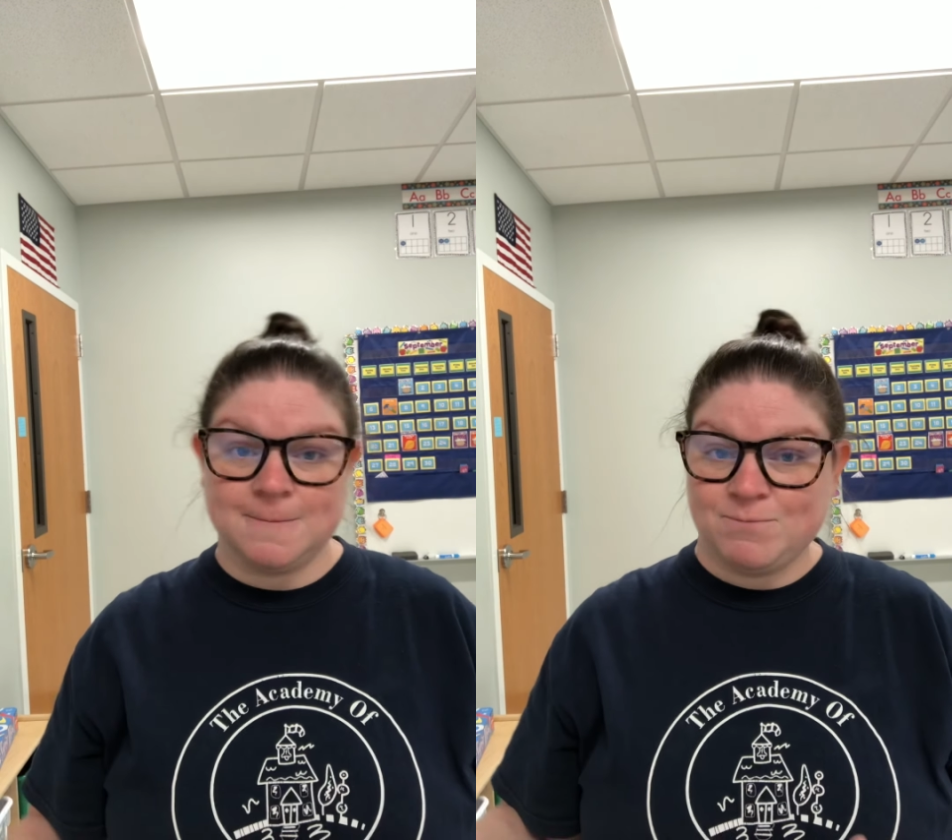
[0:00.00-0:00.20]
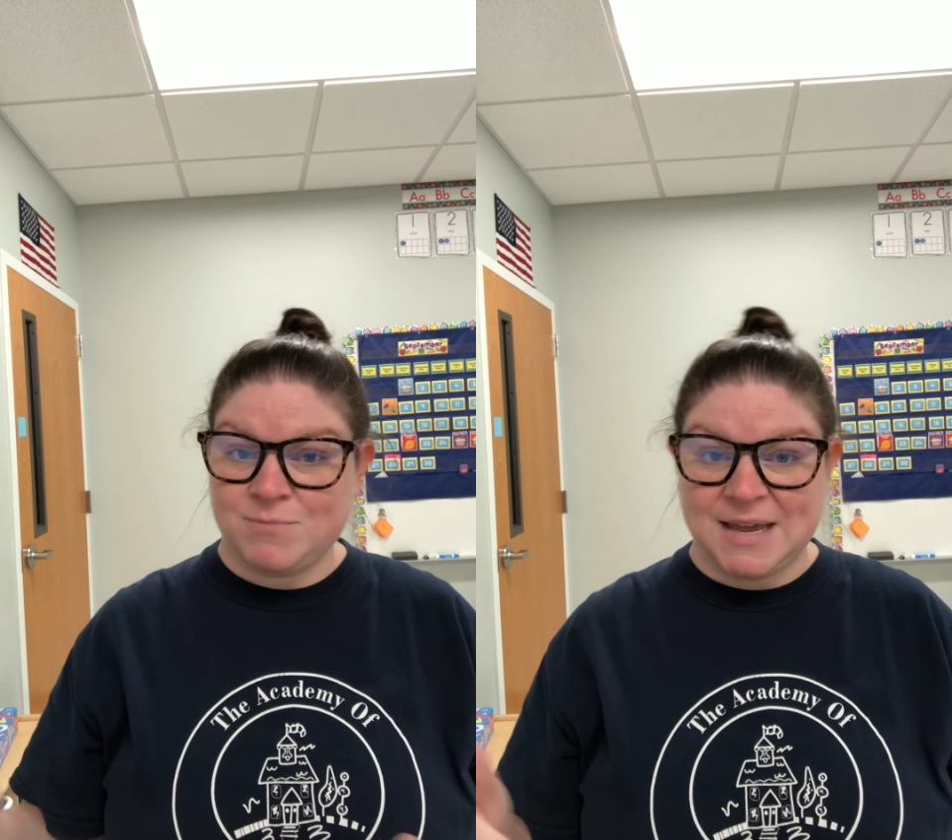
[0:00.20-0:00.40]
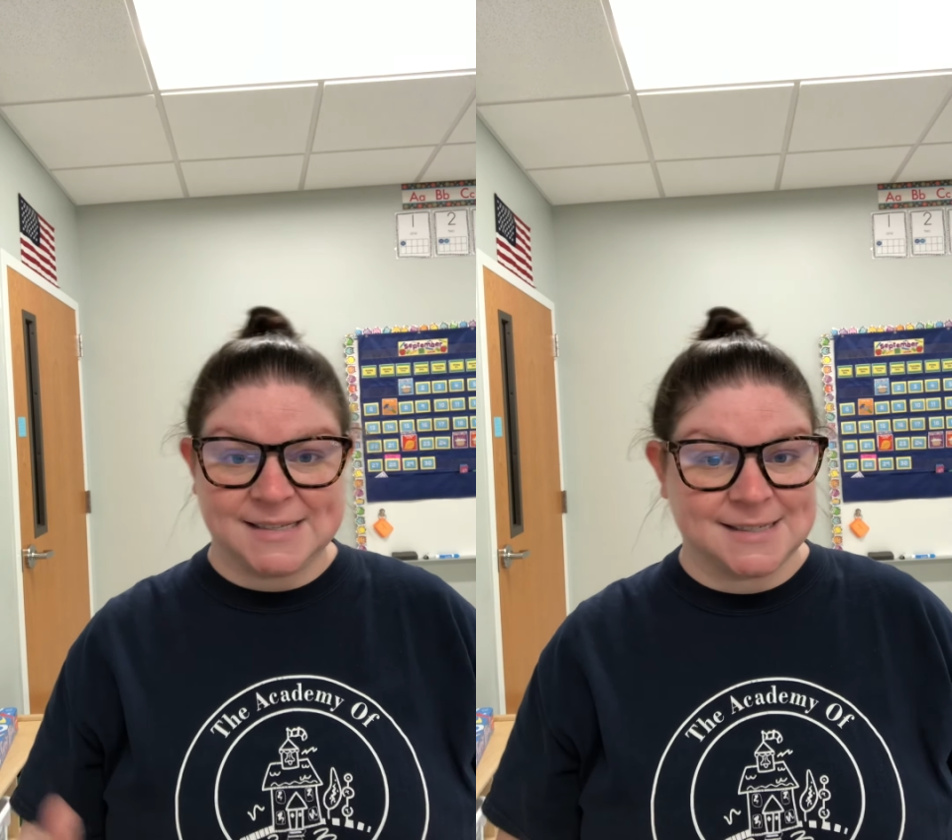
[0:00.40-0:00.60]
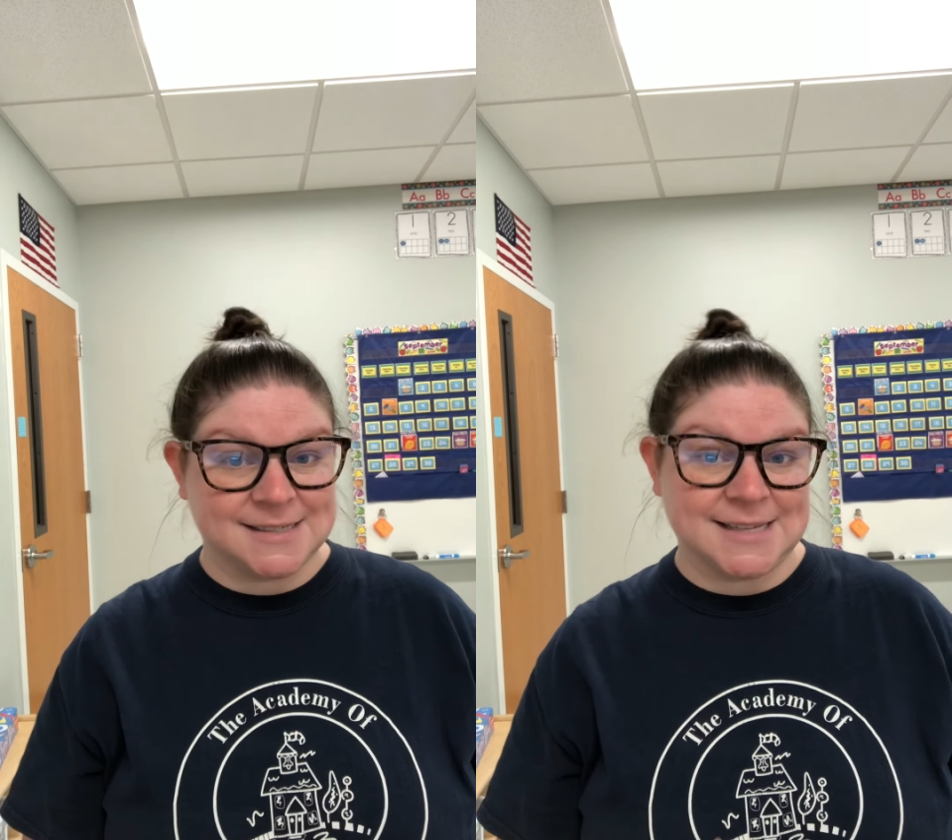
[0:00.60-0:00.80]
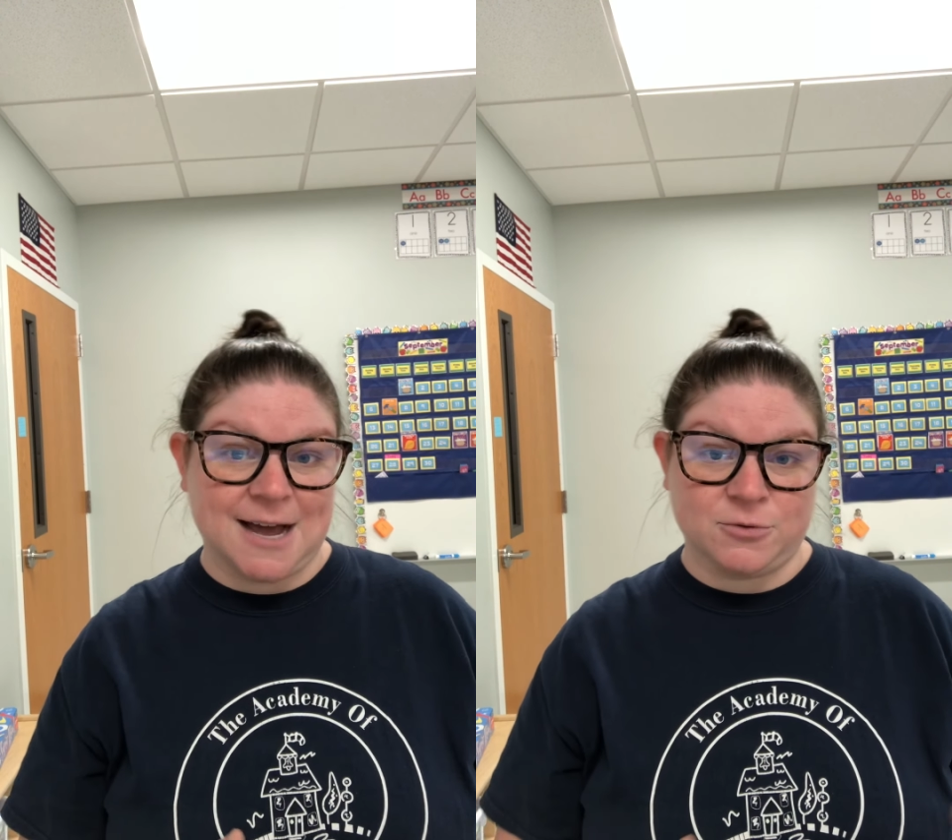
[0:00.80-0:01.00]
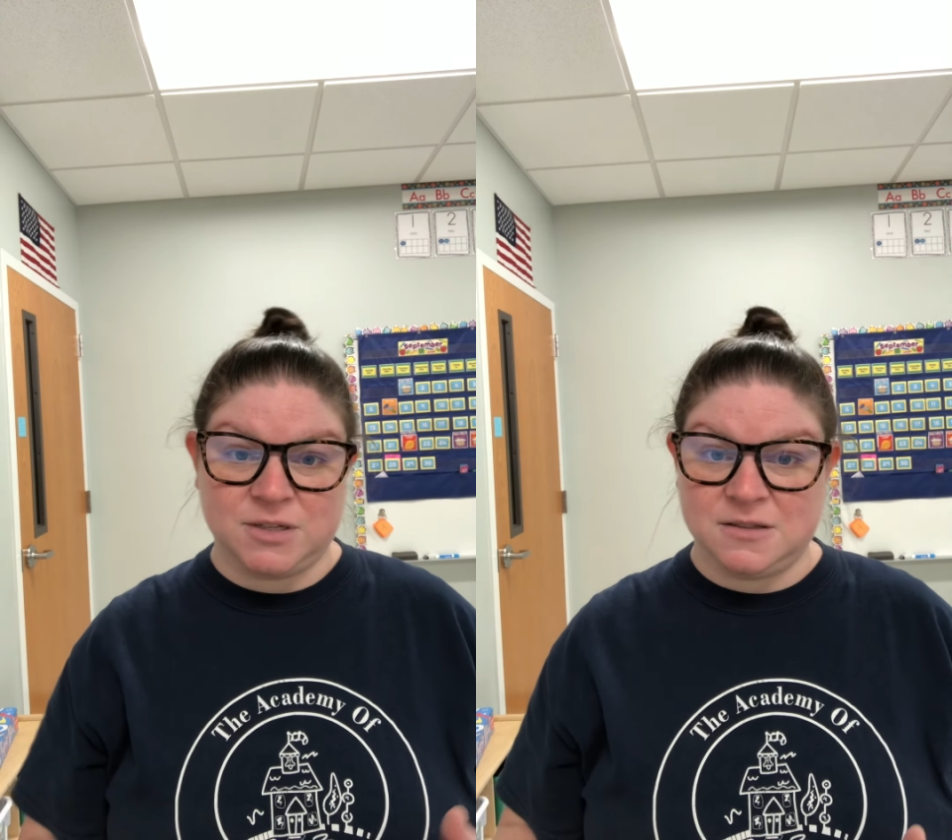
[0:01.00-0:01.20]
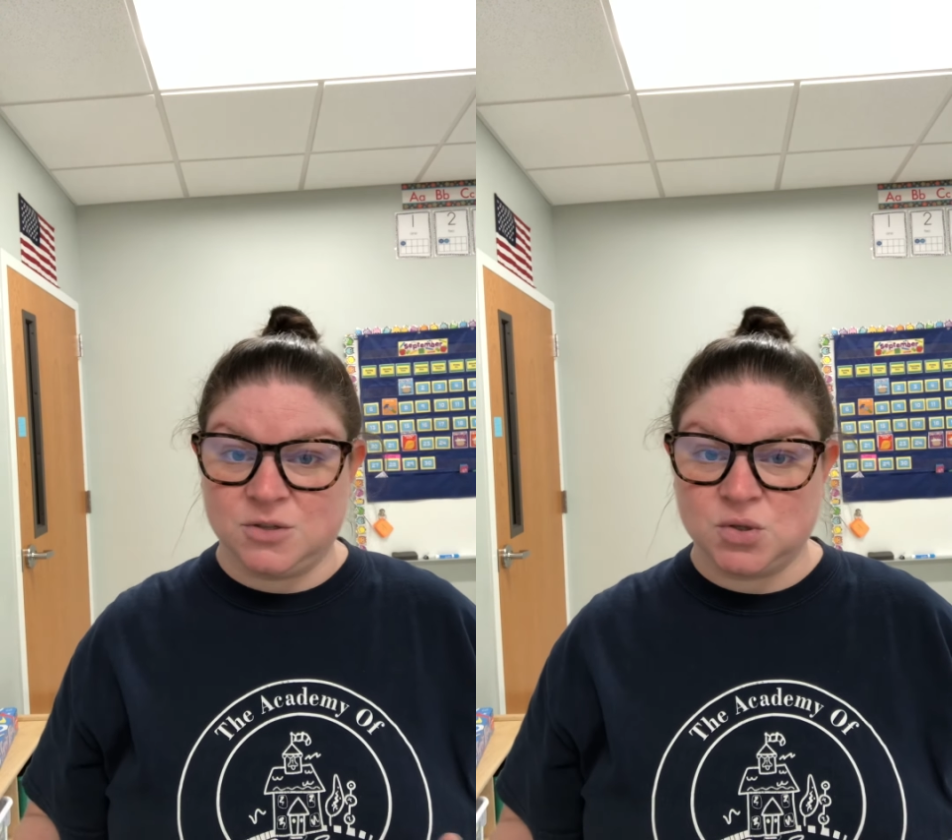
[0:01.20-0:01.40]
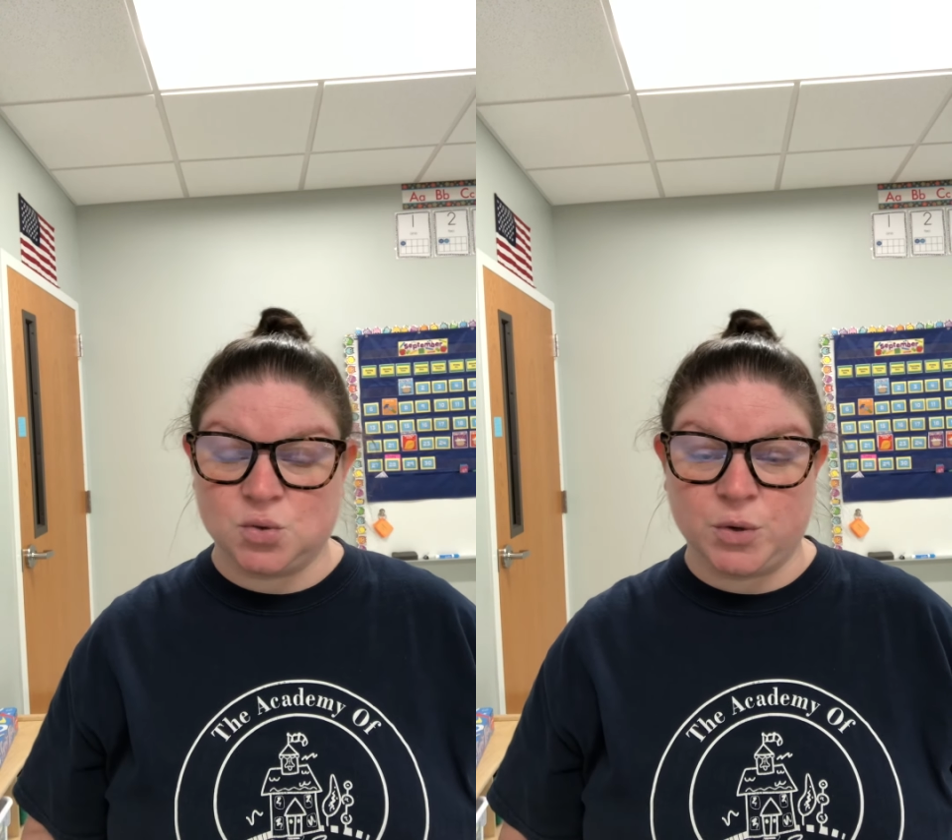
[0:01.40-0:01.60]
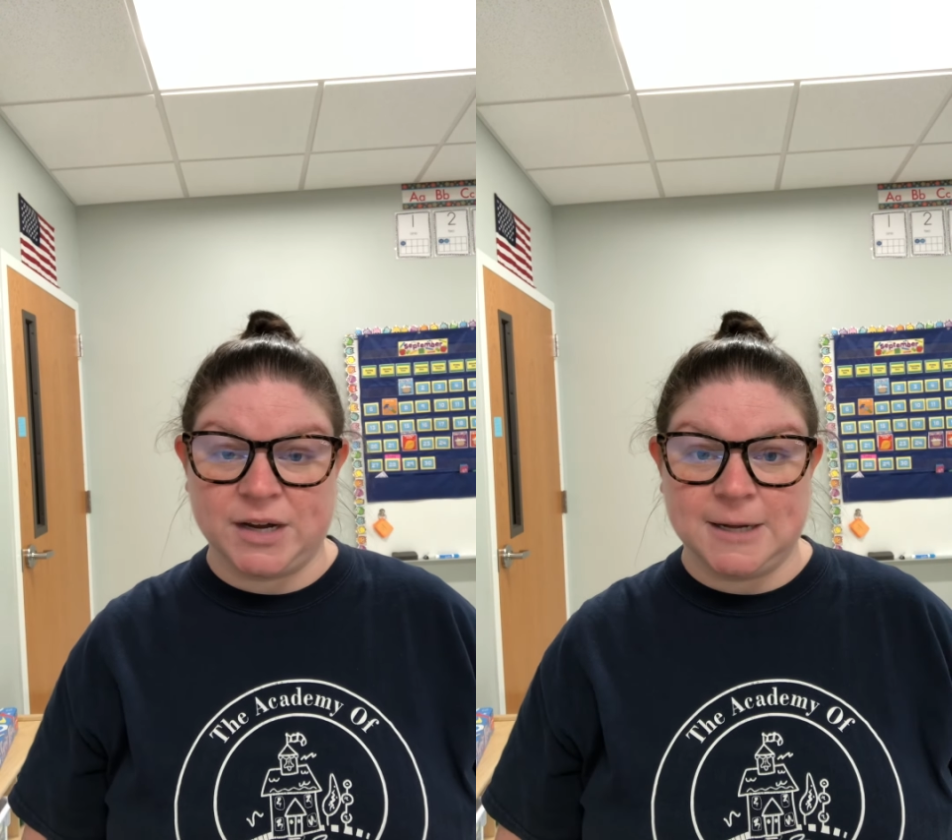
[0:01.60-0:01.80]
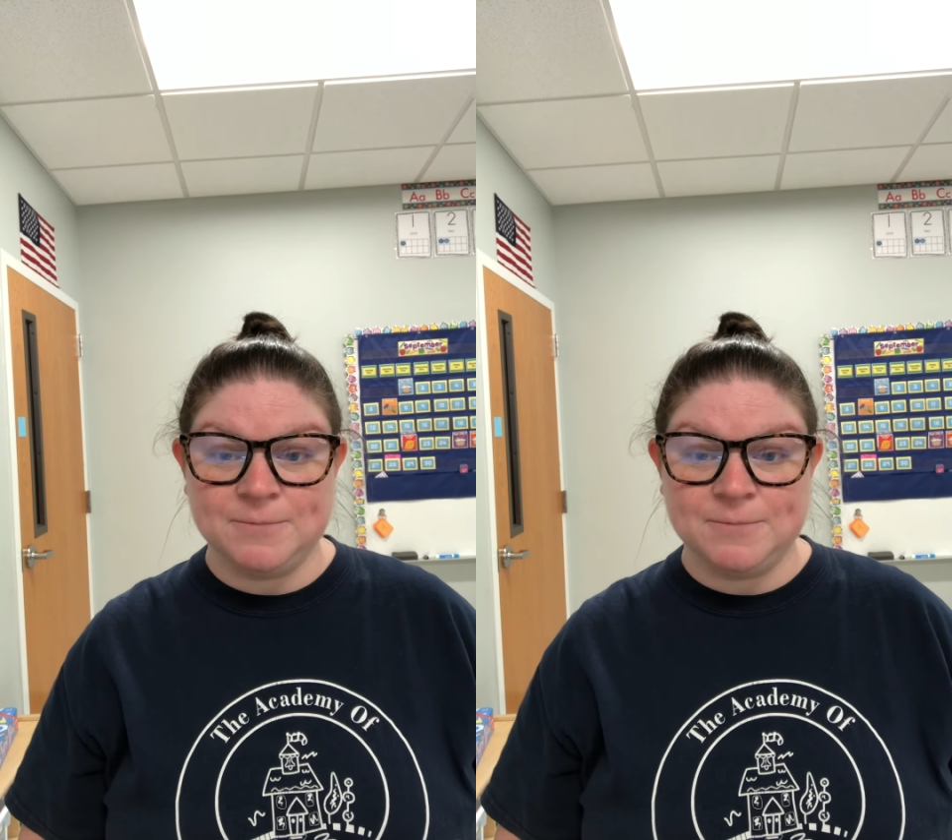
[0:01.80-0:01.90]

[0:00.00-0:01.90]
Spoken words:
makes a sound in the story.